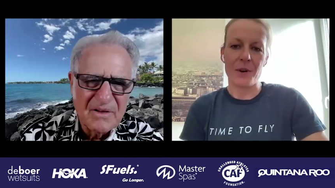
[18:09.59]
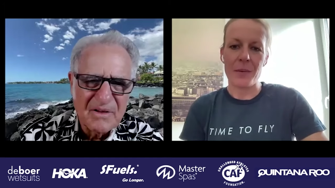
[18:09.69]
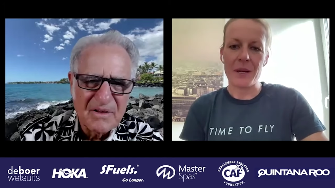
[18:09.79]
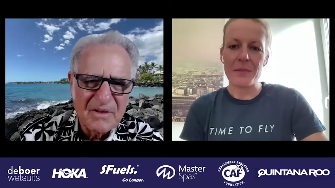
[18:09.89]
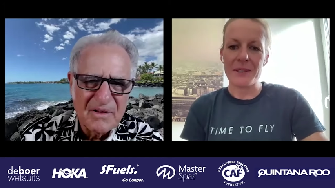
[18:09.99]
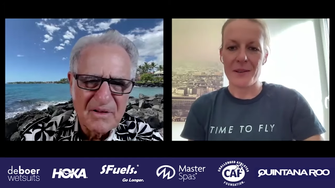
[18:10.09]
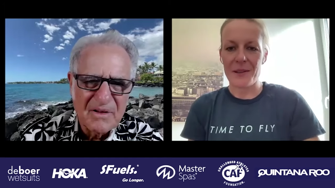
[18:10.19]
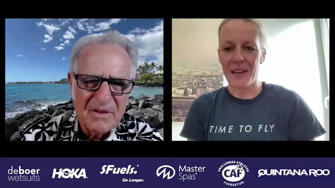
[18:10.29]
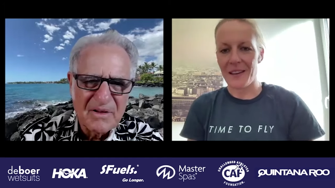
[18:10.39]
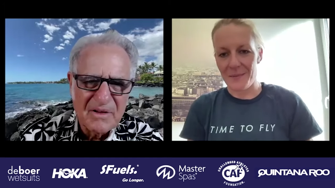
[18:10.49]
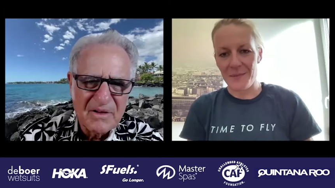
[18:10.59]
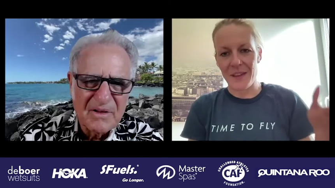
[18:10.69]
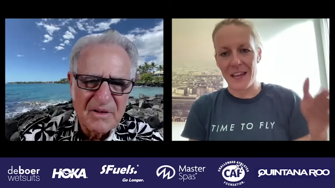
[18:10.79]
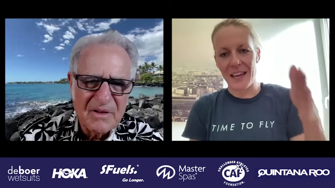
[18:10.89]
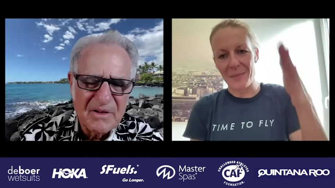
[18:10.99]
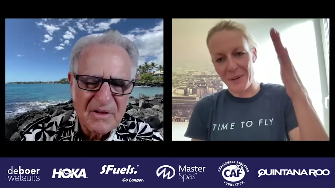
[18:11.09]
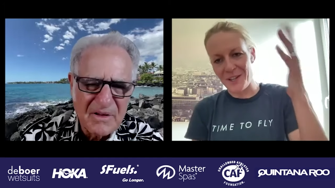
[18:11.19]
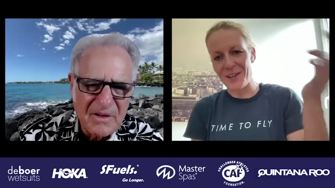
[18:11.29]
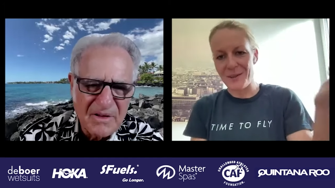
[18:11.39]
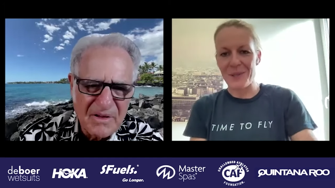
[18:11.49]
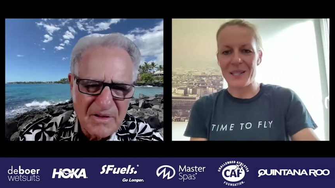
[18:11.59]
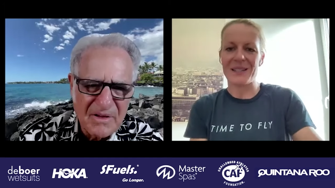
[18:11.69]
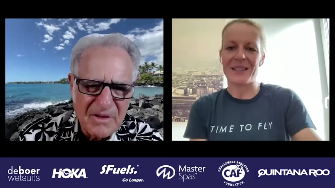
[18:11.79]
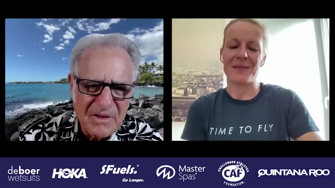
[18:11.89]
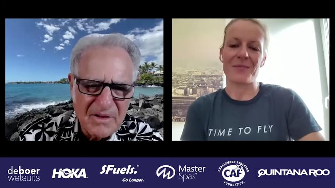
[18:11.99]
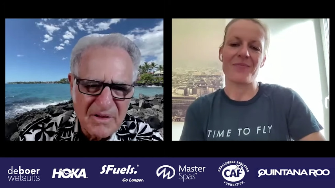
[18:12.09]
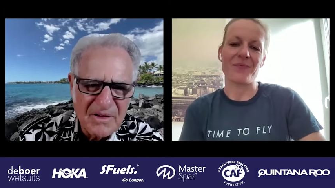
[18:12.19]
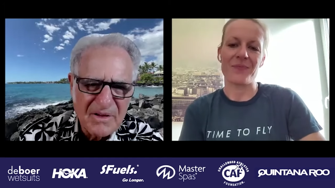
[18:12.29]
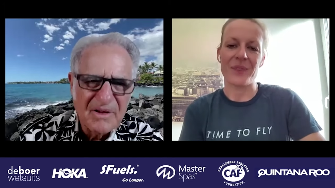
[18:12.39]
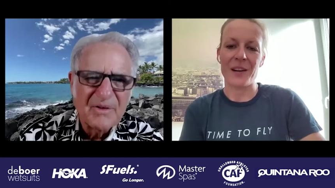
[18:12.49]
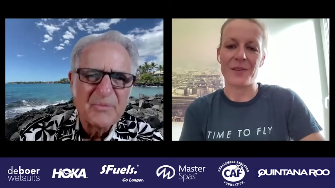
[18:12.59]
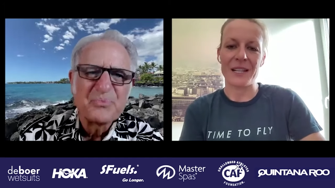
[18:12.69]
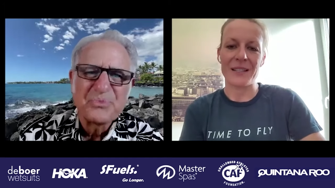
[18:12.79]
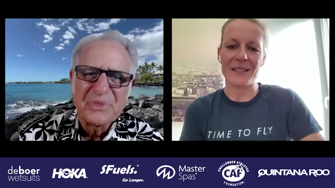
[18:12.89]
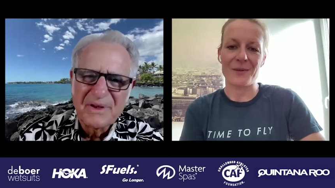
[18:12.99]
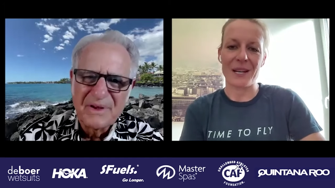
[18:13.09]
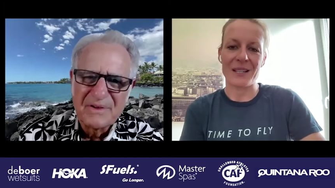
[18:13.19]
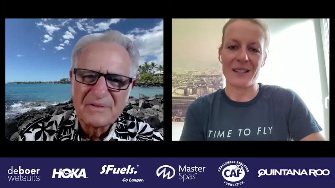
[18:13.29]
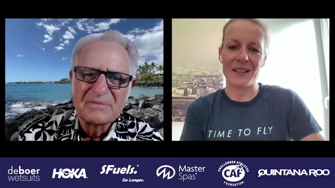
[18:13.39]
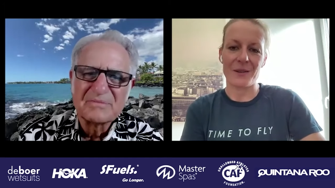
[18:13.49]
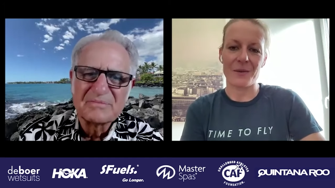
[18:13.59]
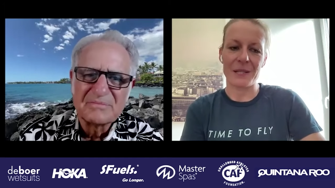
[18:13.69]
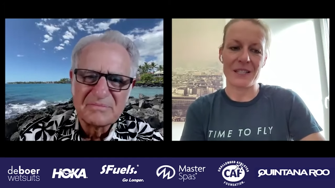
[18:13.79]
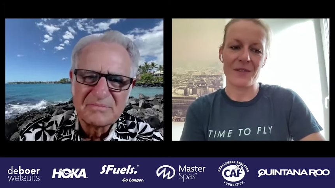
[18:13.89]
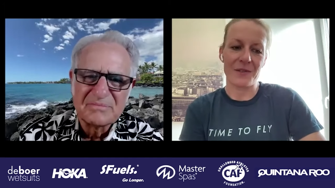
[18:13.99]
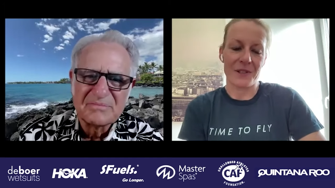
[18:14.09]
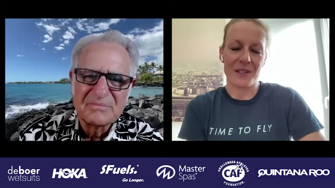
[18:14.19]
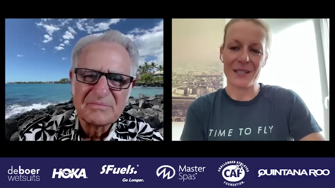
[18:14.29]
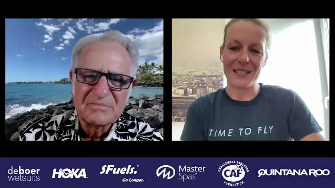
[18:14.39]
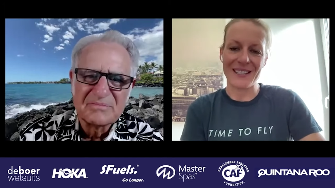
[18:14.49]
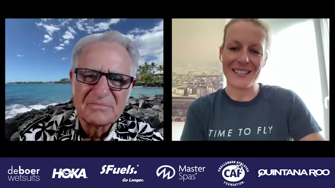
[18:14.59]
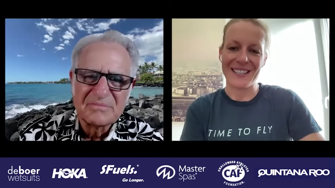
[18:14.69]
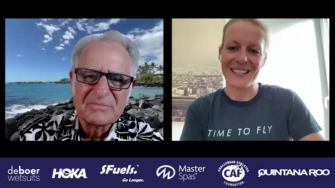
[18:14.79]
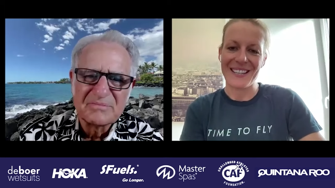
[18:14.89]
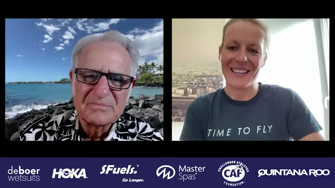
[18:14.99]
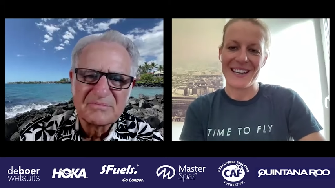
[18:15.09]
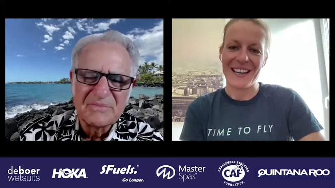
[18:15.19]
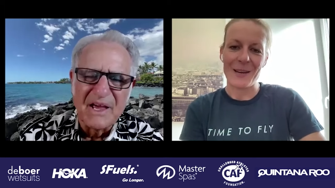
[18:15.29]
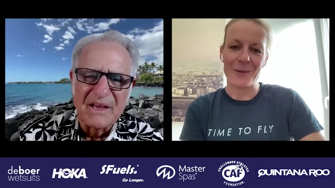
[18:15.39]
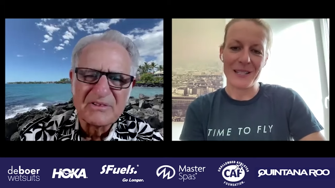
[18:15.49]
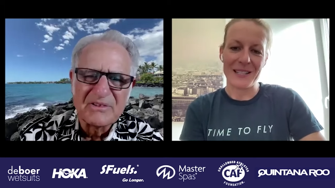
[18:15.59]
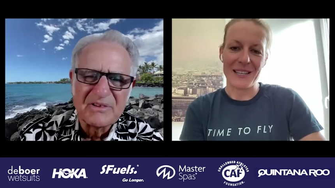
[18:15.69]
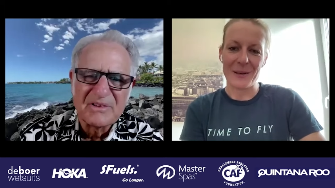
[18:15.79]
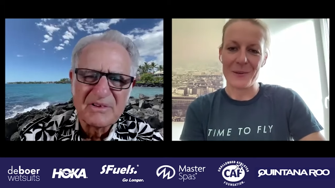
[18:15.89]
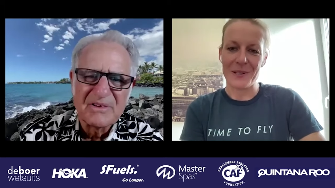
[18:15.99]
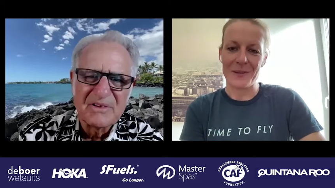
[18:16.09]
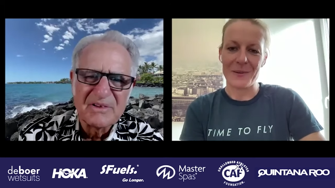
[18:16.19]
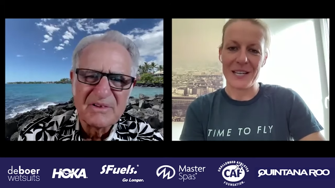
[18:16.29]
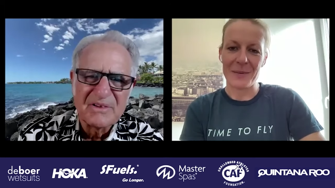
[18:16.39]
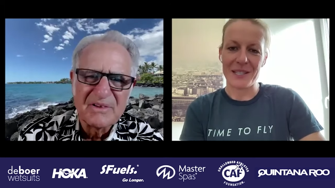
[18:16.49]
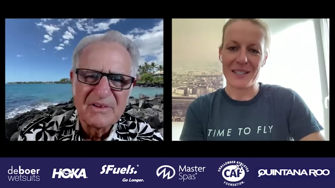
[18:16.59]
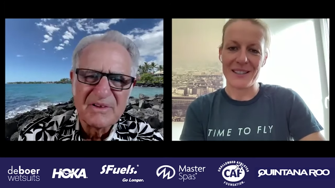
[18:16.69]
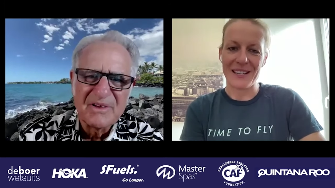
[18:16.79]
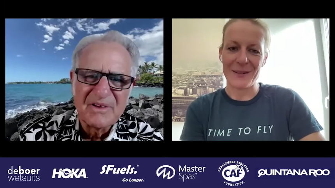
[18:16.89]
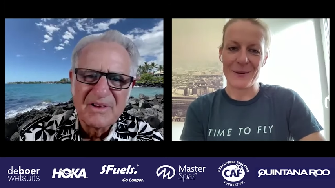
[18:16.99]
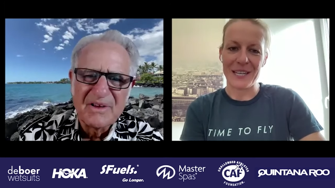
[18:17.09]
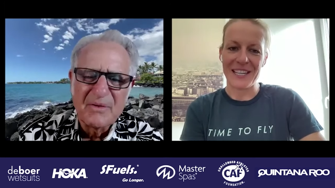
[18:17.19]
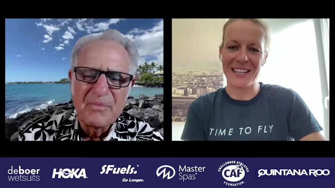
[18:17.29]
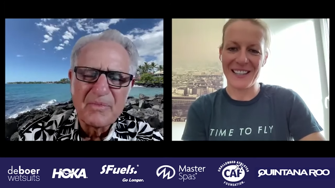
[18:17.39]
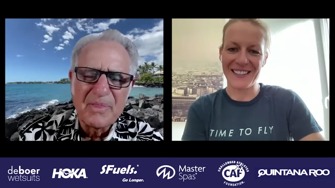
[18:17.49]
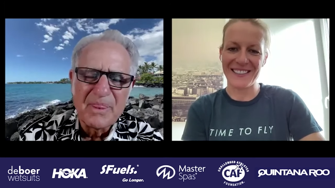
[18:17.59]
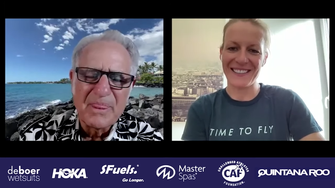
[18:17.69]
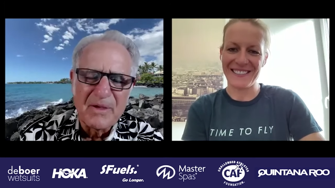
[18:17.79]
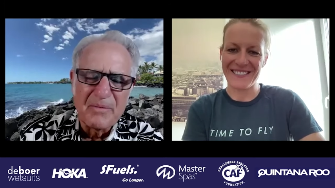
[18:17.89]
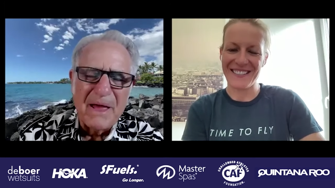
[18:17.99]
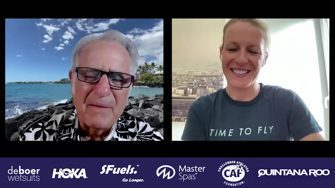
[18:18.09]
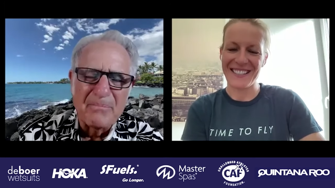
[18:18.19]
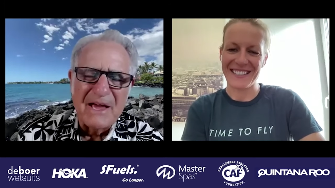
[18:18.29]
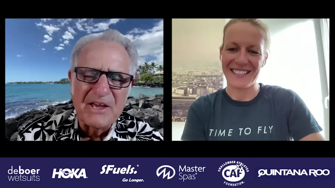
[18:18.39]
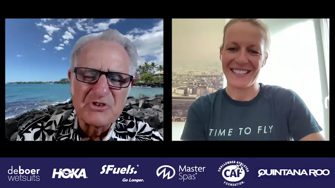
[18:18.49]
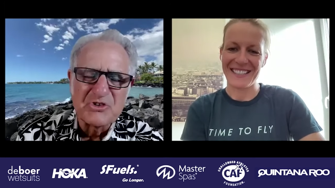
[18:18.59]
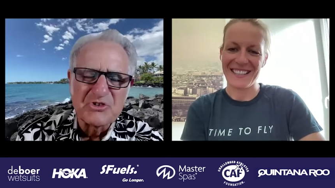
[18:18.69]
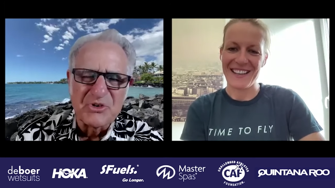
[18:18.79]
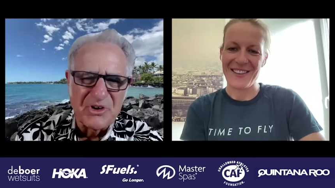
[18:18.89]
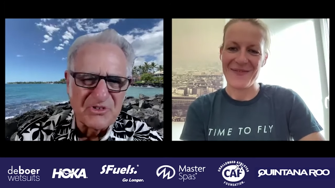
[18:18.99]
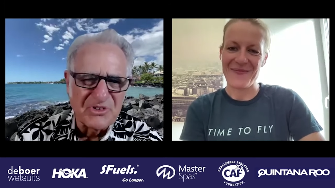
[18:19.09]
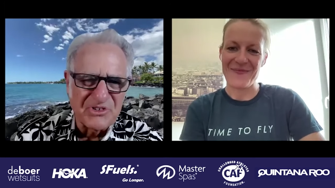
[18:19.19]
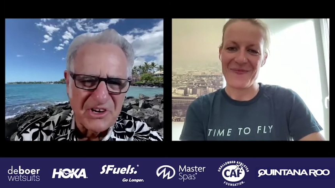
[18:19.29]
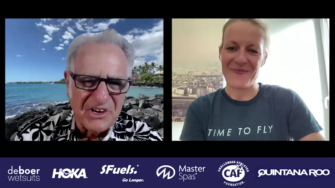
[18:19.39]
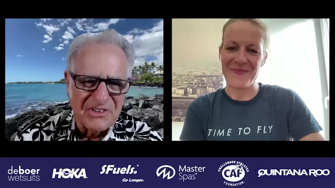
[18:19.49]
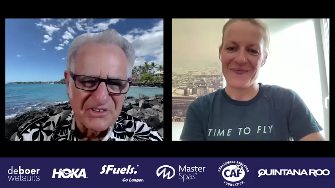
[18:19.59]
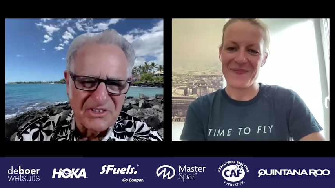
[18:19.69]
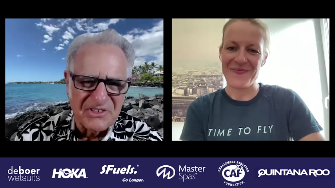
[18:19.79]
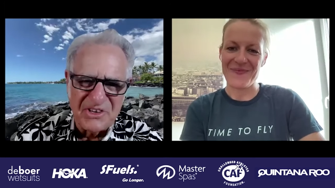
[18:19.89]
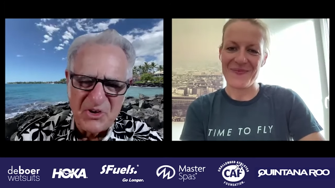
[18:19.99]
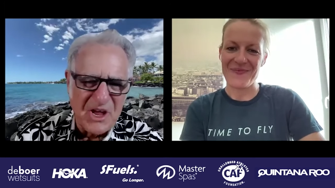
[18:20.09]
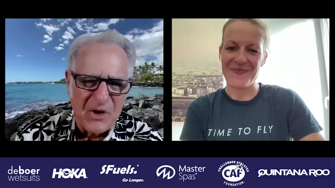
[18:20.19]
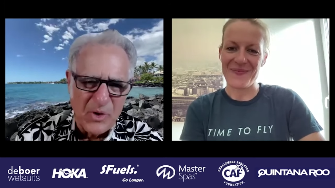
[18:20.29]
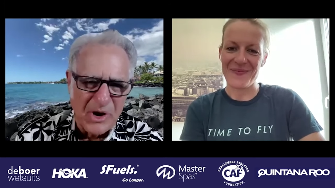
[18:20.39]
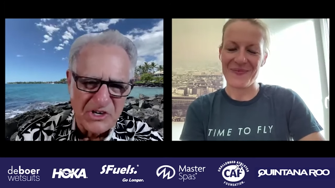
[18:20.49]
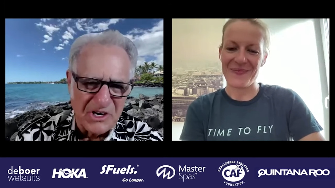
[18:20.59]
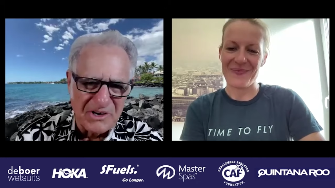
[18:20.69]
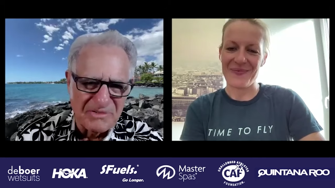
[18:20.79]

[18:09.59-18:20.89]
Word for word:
Speaker 1: the problems, so they they get better. But um, yeah, race race day is always different, so it's
Speaker 2: yes.
Speaker 1: I will see what what happens next week.
Speaker 2: back, back issues are interesting because it's you can't rush it,